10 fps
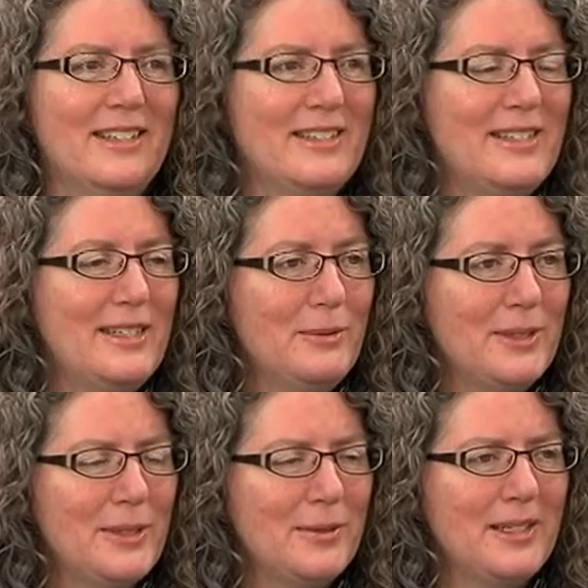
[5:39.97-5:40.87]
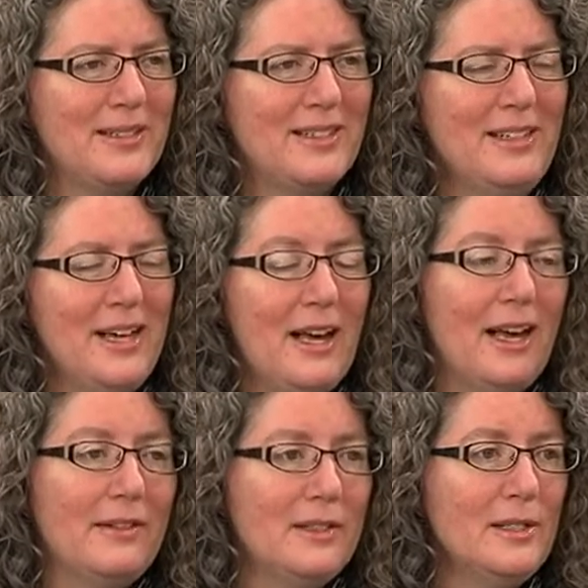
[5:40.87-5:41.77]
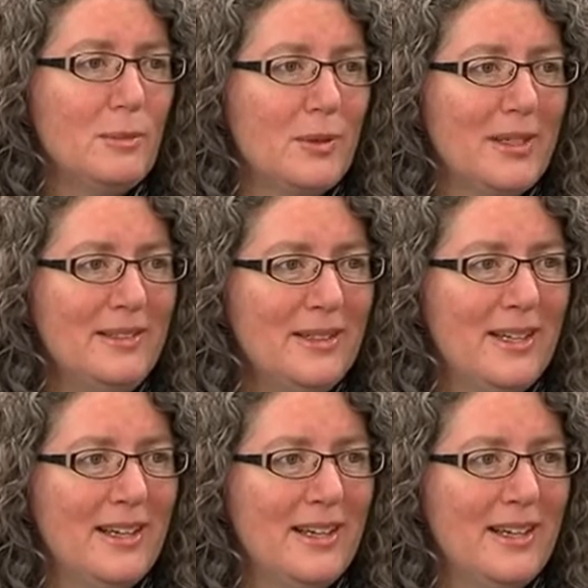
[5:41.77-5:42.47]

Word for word: and see what's going on. At this point,